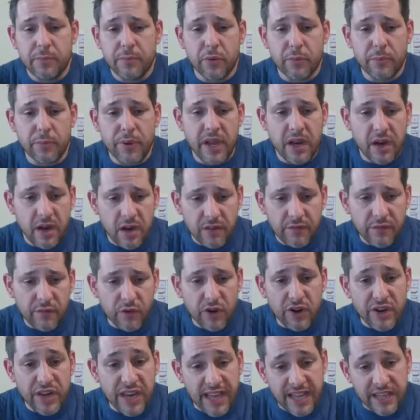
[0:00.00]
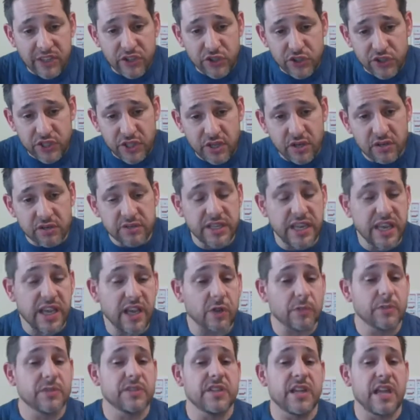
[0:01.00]
Preparing for next year to
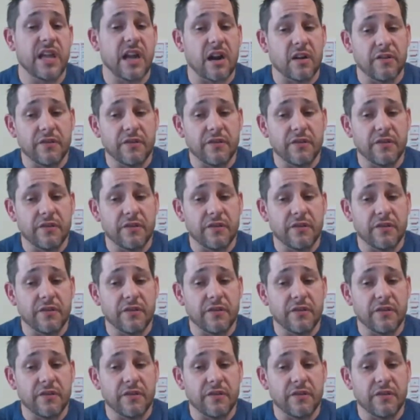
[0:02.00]
help set